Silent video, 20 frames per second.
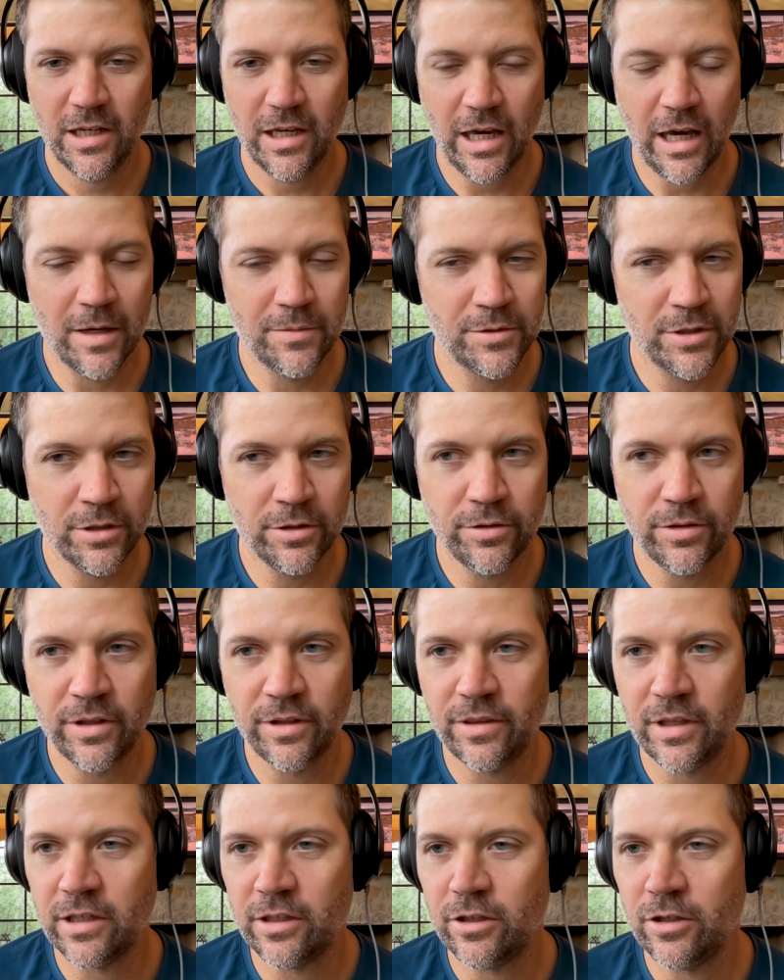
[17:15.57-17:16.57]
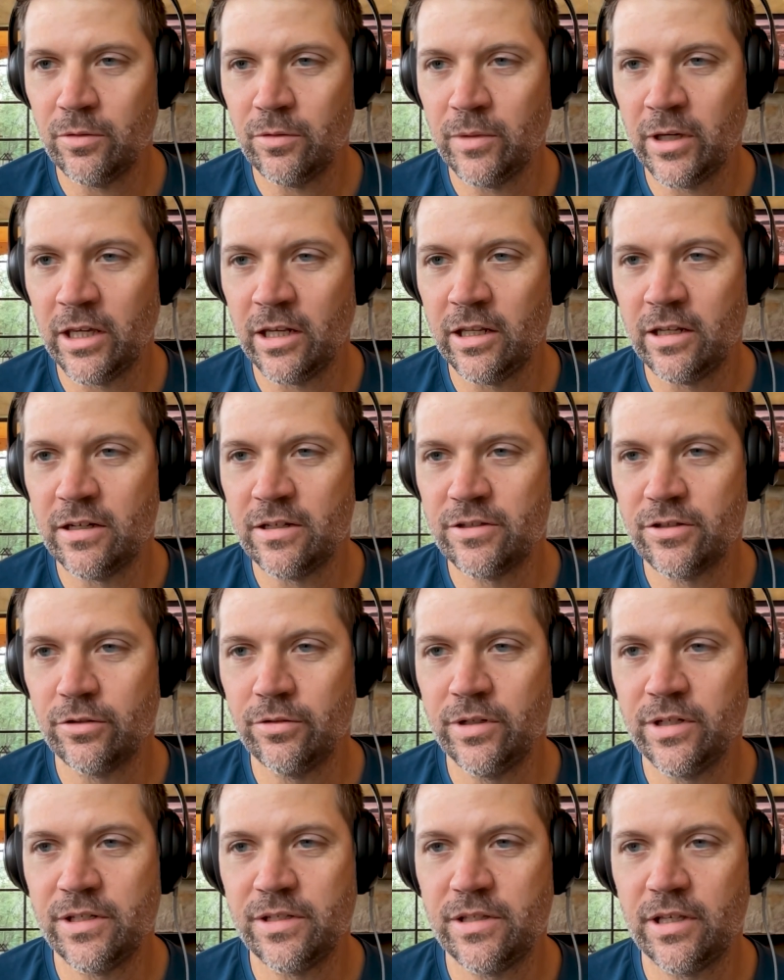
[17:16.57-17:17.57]
Absolutely. Thank you, man. And as
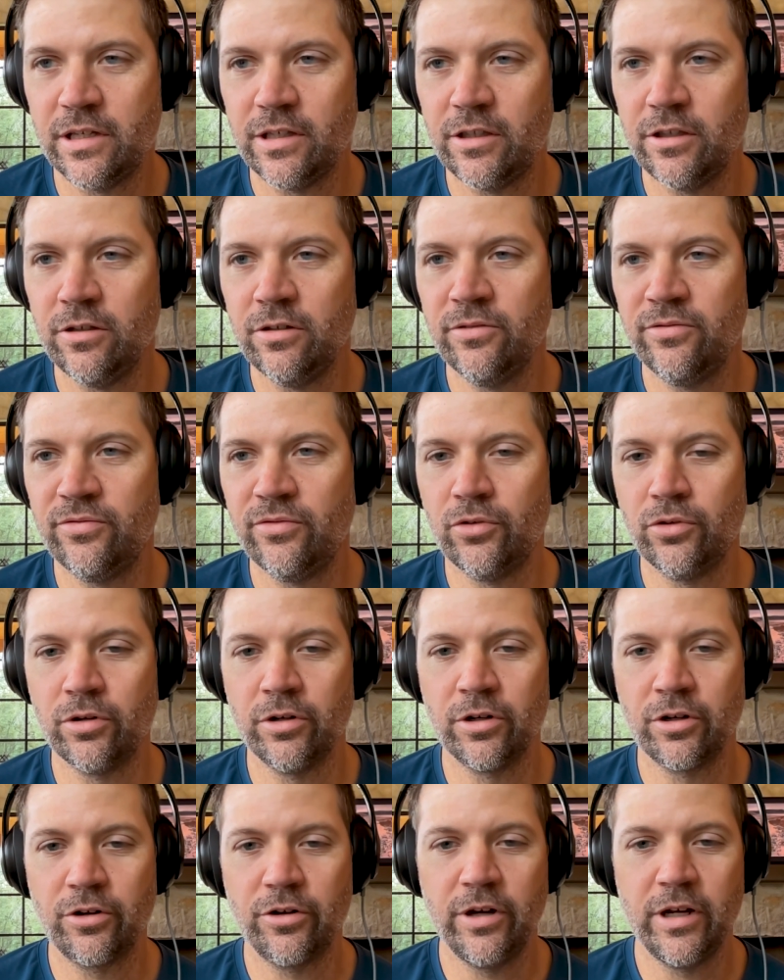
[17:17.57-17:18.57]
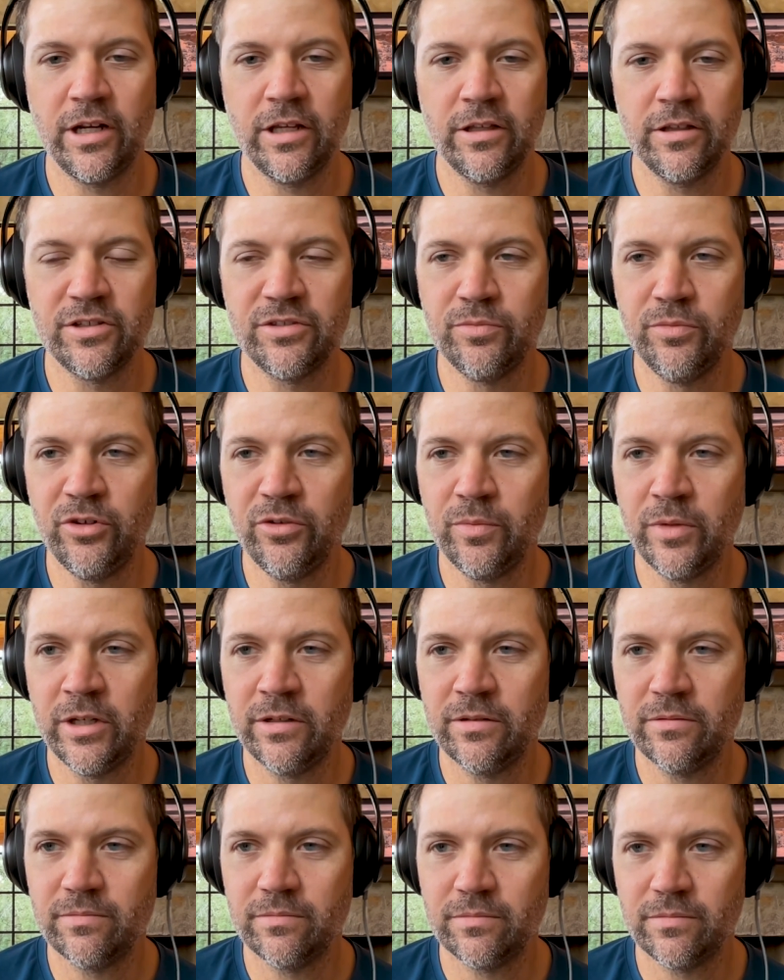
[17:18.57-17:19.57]
always, thank you for creating this
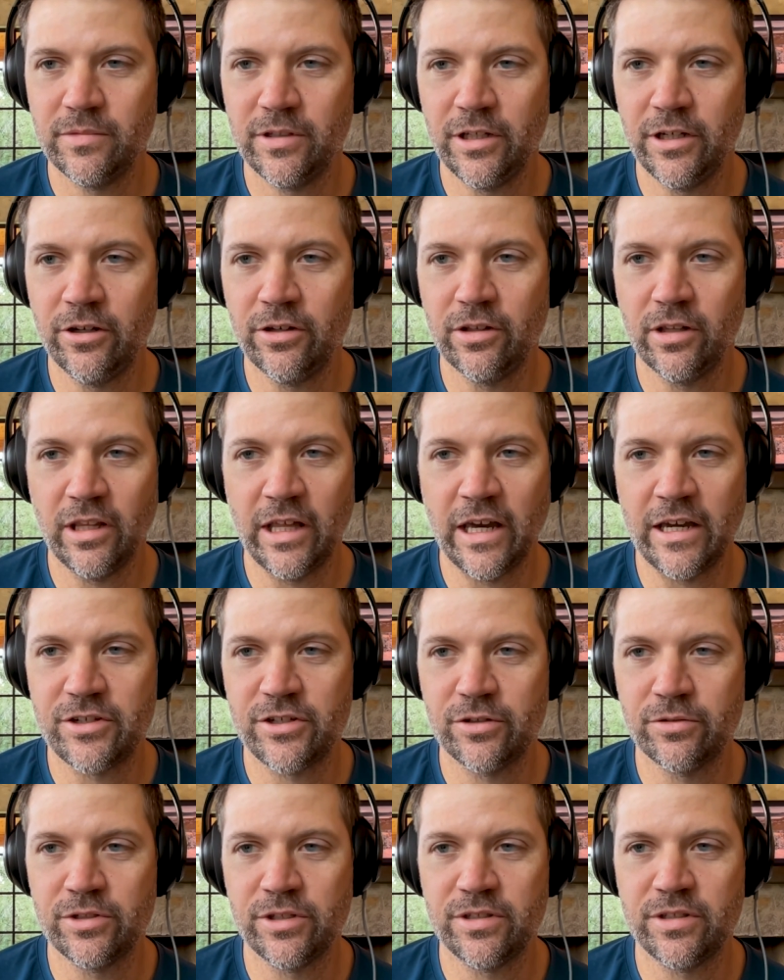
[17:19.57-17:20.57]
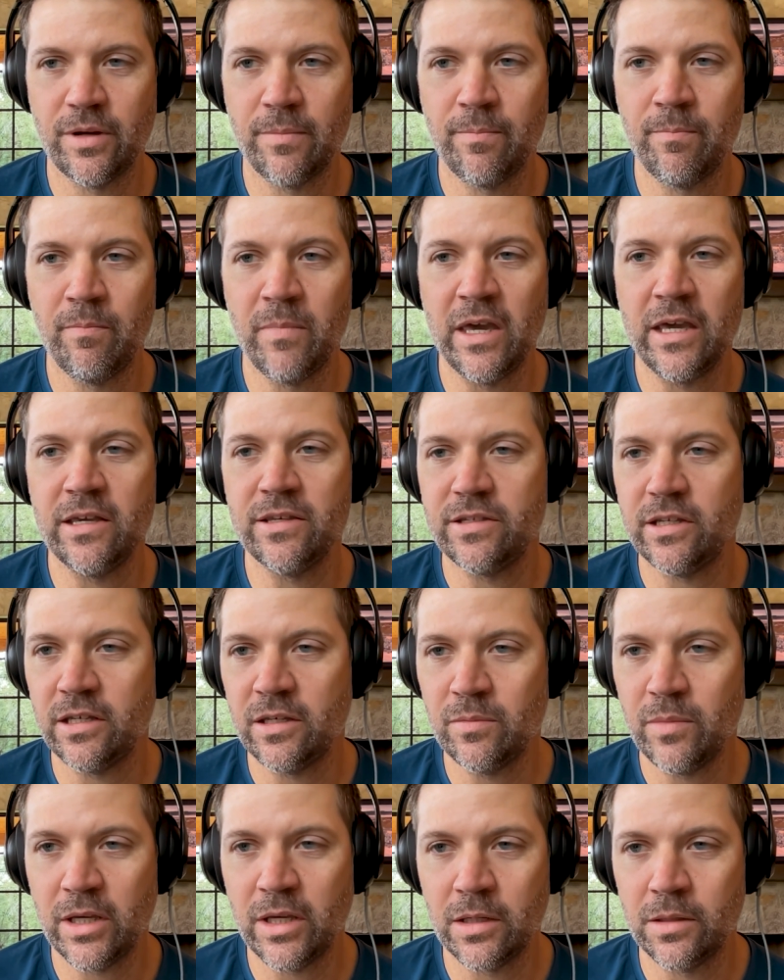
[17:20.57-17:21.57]
movement. You know, last year was just
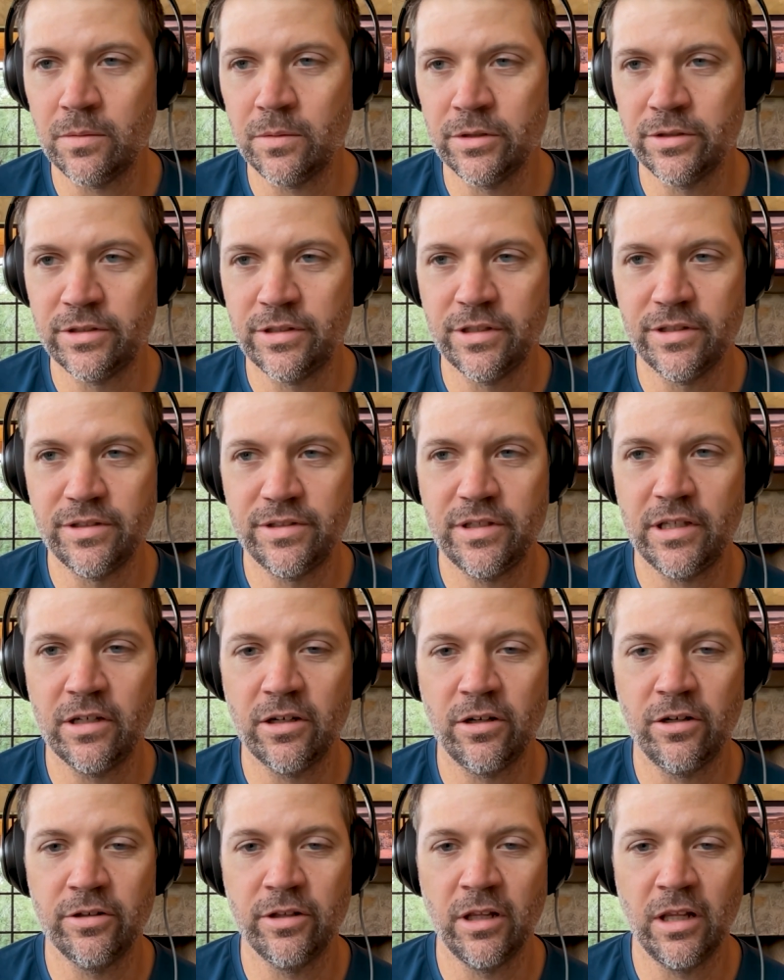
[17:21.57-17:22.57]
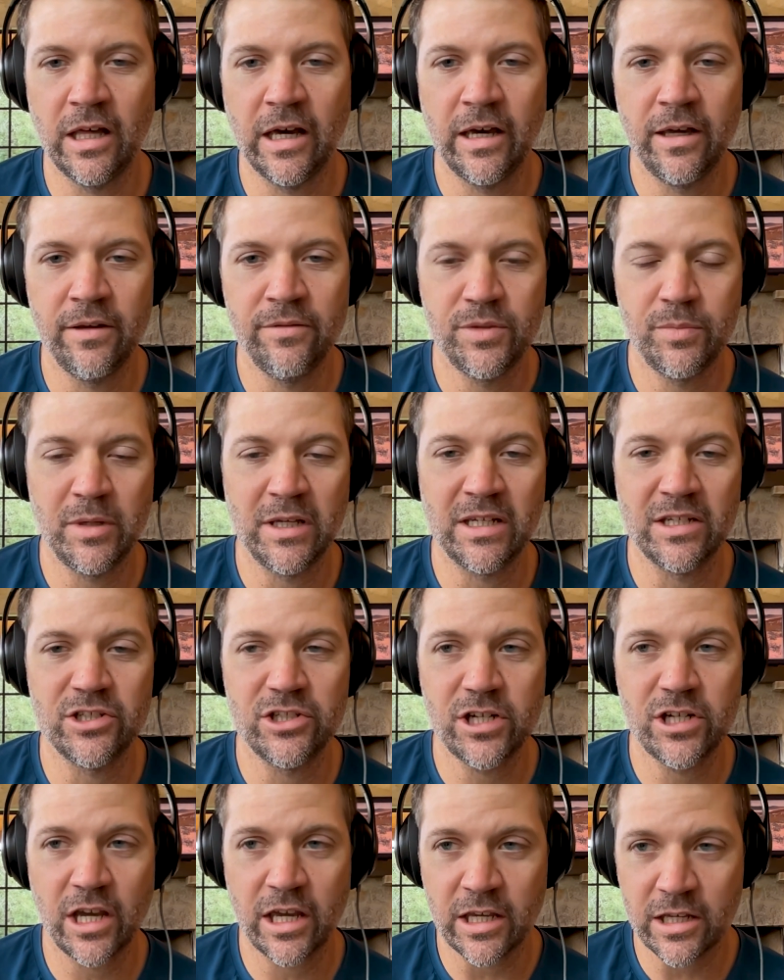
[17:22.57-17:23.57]
amazing being able to see all the lives being
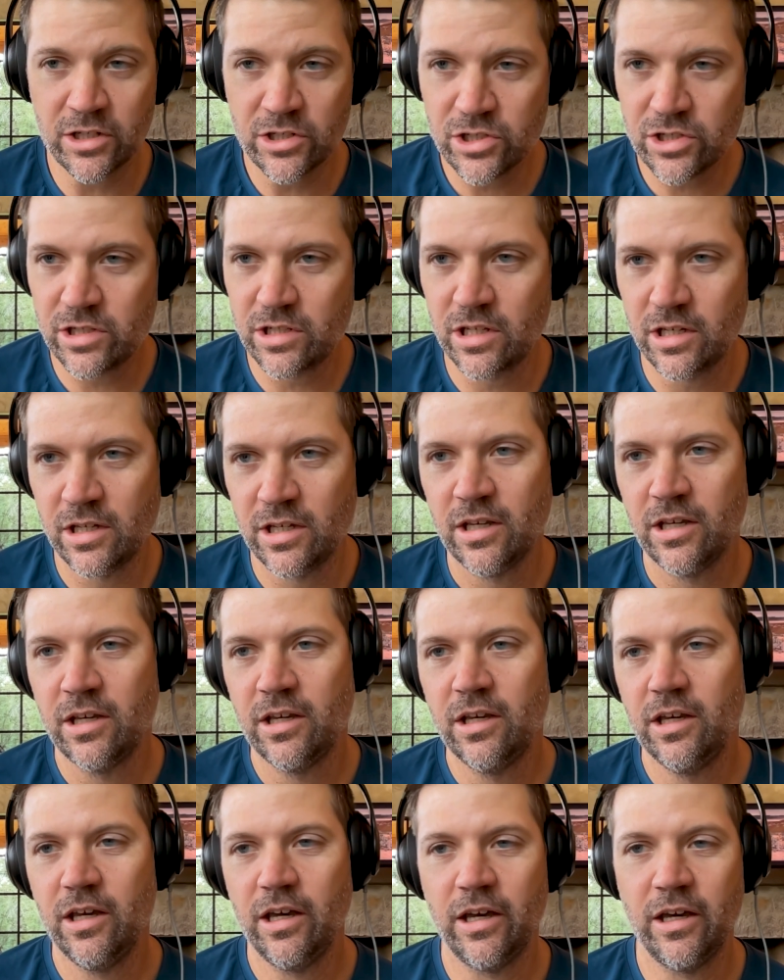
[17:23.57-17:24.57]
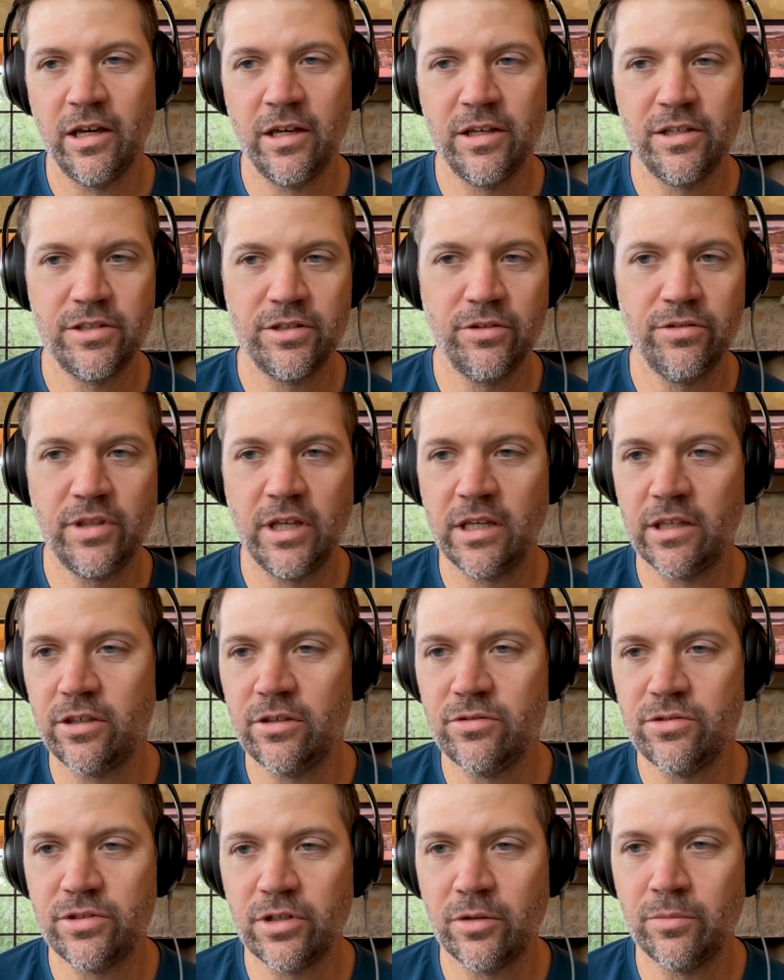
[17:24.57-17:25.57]
changed. Uh, so thank
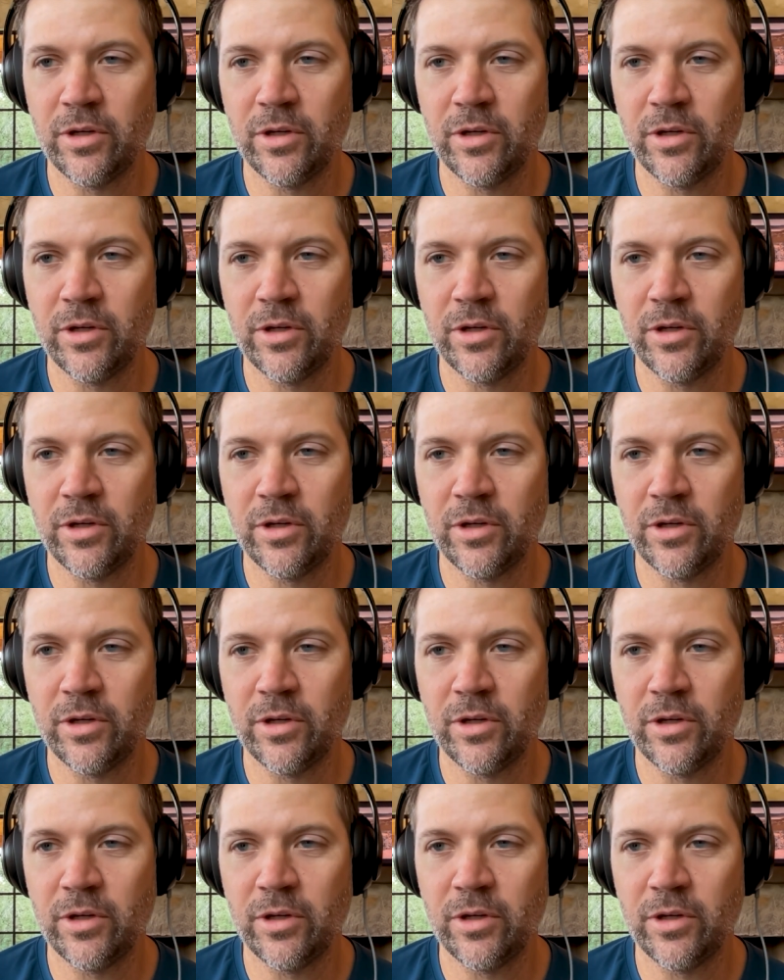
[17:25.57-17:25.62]
you so